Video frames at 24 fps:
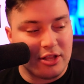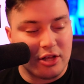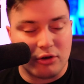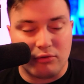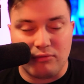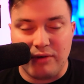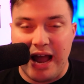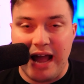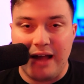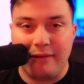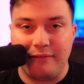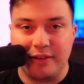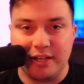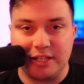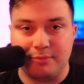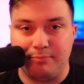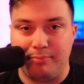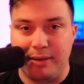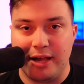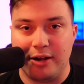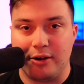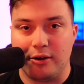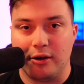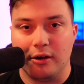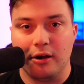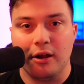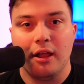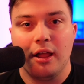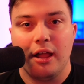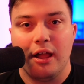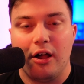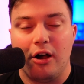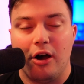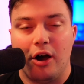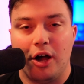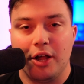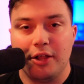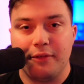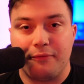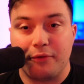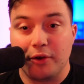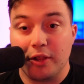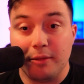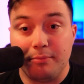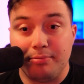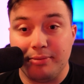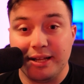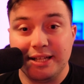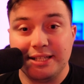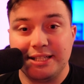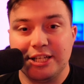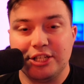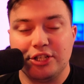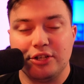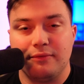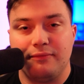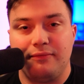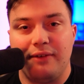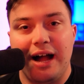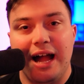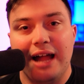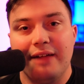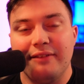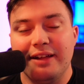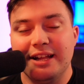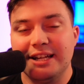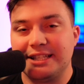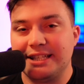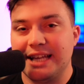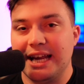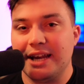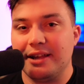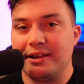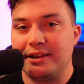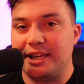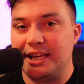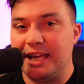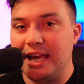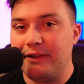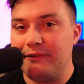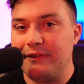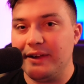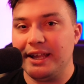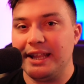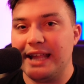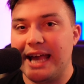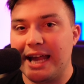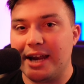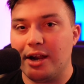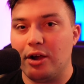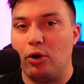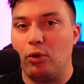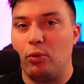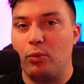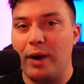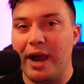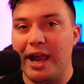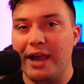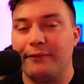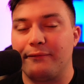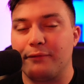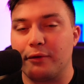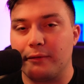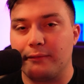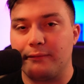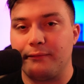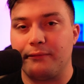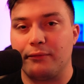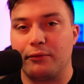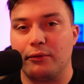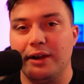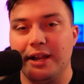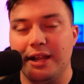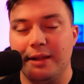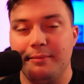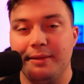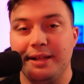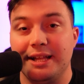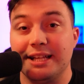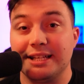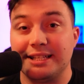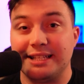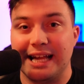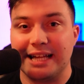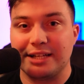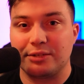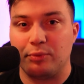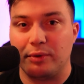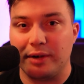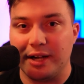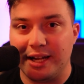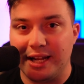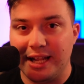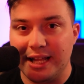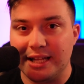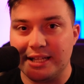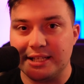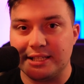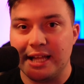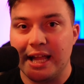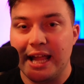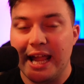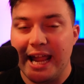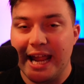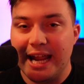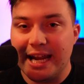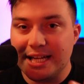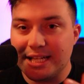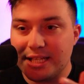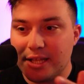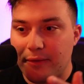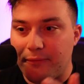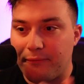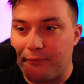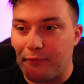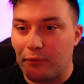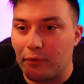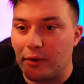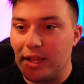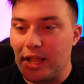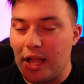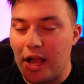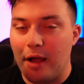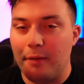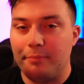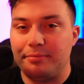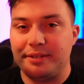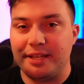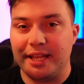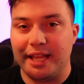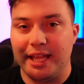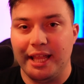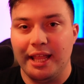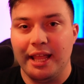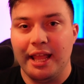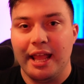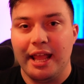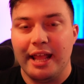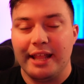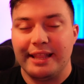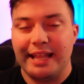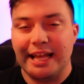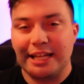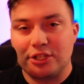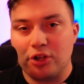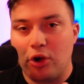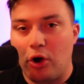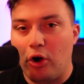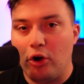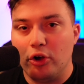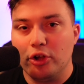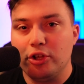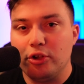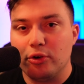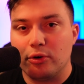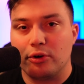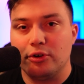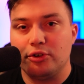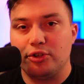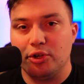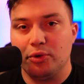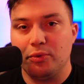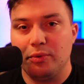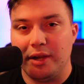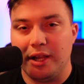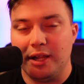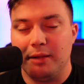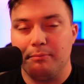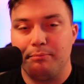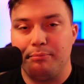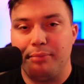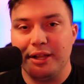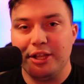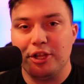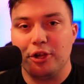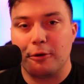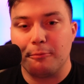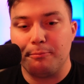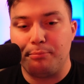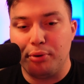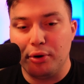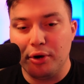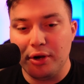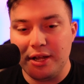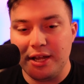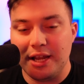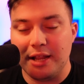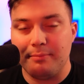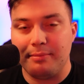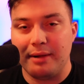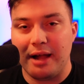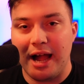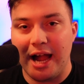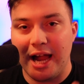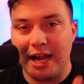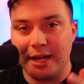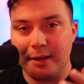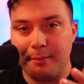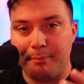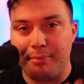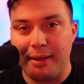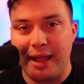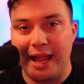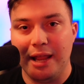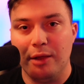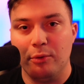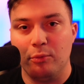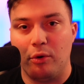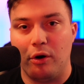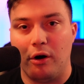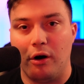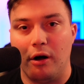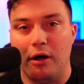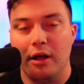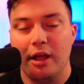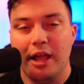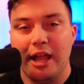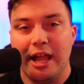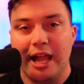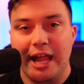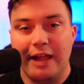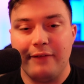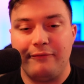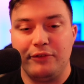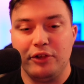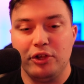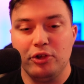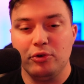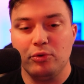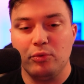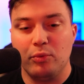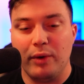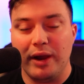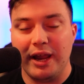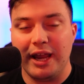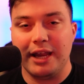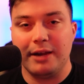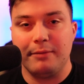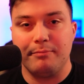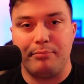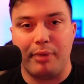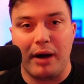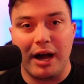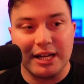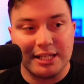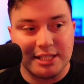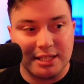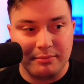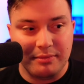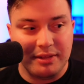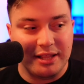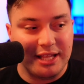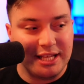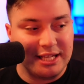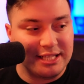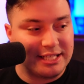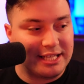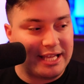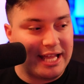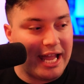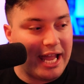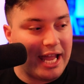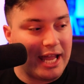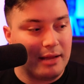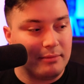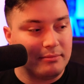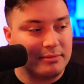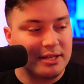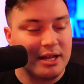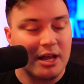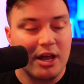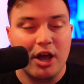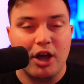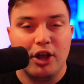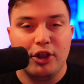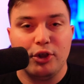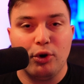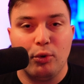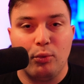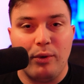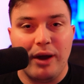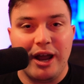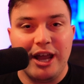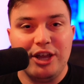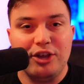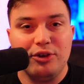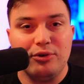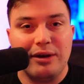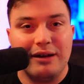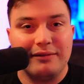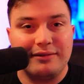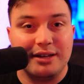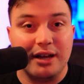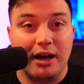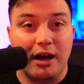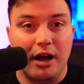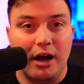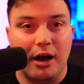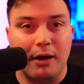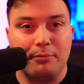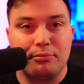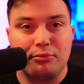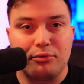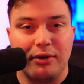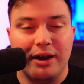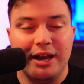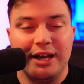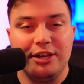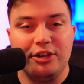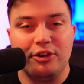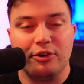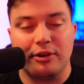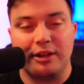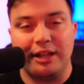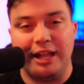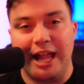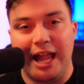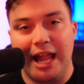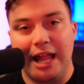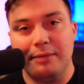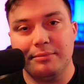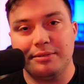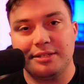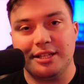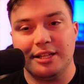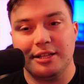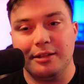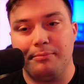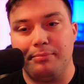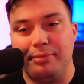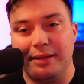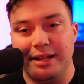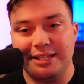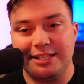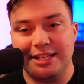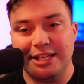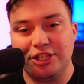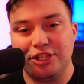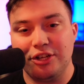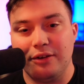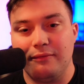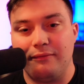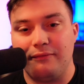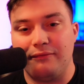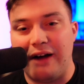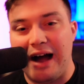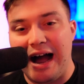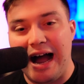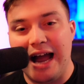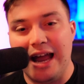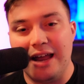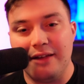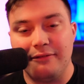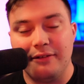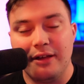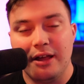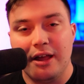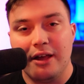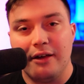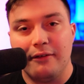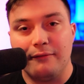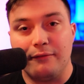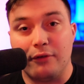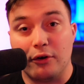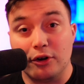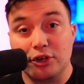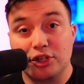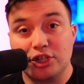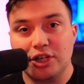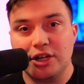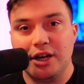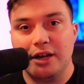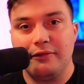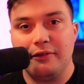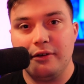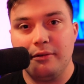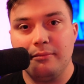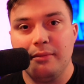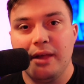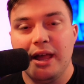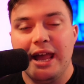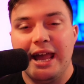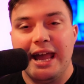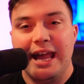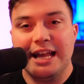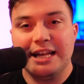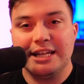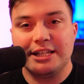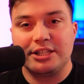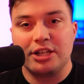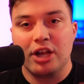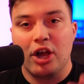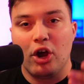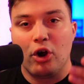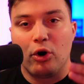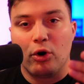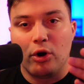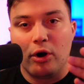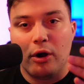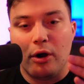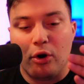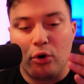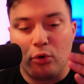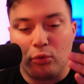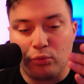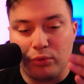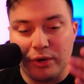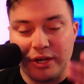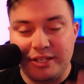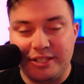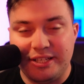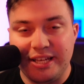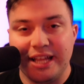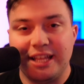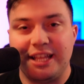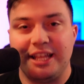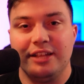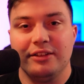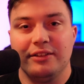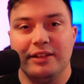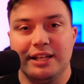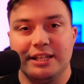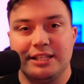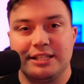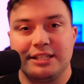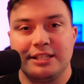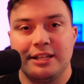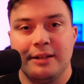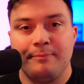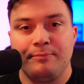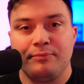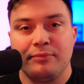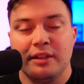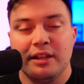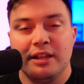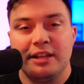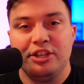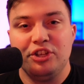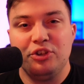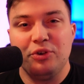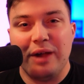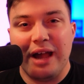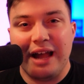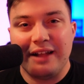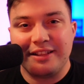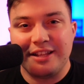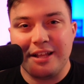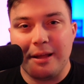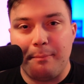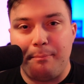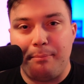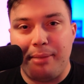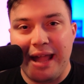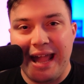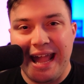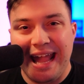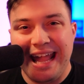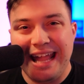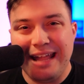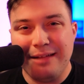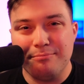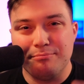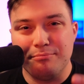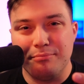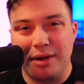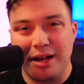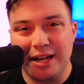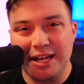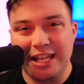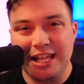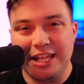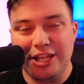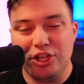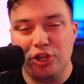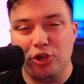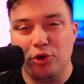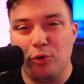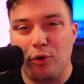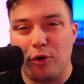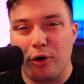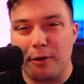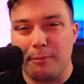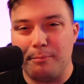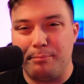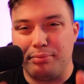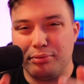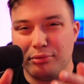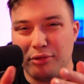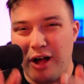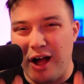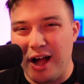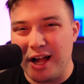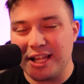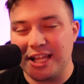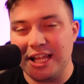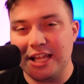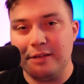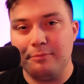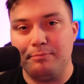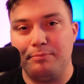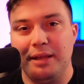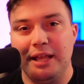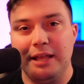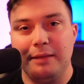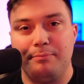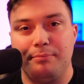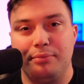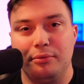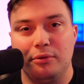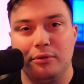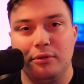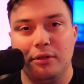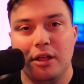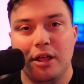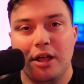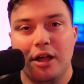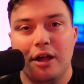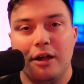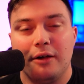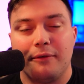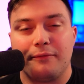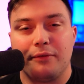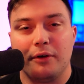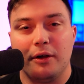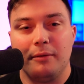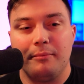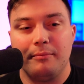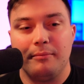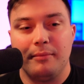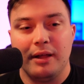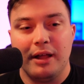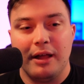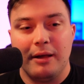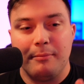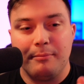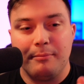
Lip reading: the graphics better for the PlayStation 5 instead of giving that away for free, because that's what it is. It is a free update. That's all you're doing, but you're putting it behind a paywall. If you went and bought some of these games, the way you have to upgrade your games to the PlayStation 5 version of them is ridiculous. You have to pay money. You are blocking people from